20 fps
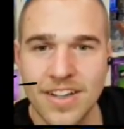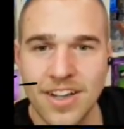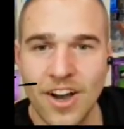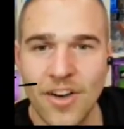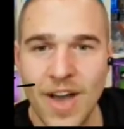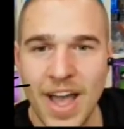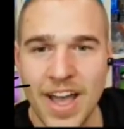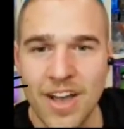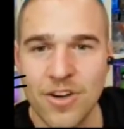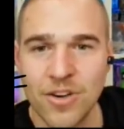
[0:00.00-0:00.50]

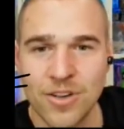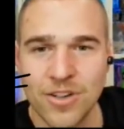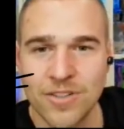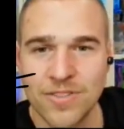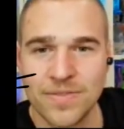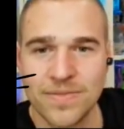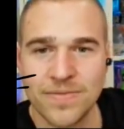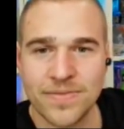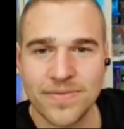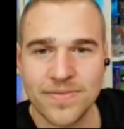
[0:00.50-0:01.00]
Oh, hey, cool.
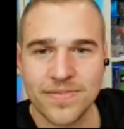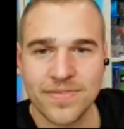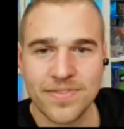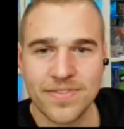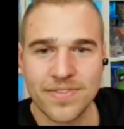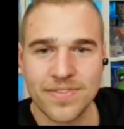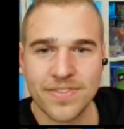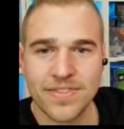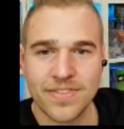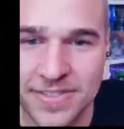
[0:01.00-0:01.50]

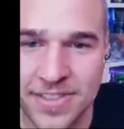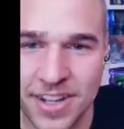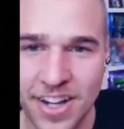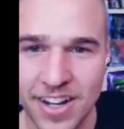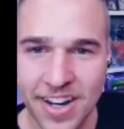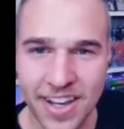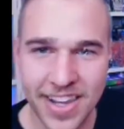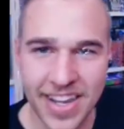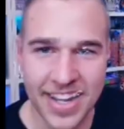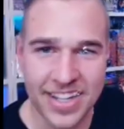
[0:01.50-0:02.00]

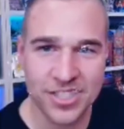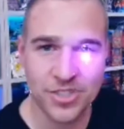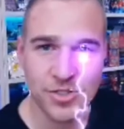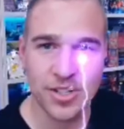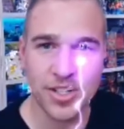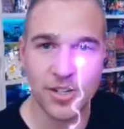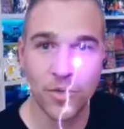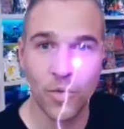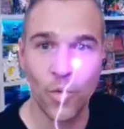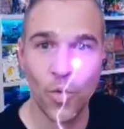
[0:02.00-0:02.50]
On to the next
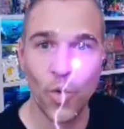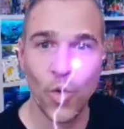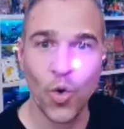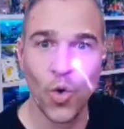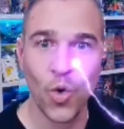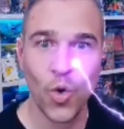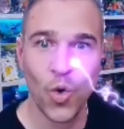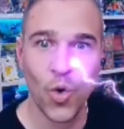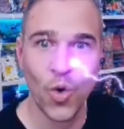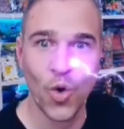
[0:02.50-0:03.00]
one.
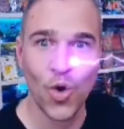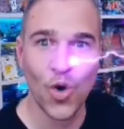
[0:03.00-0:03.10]
Ooh,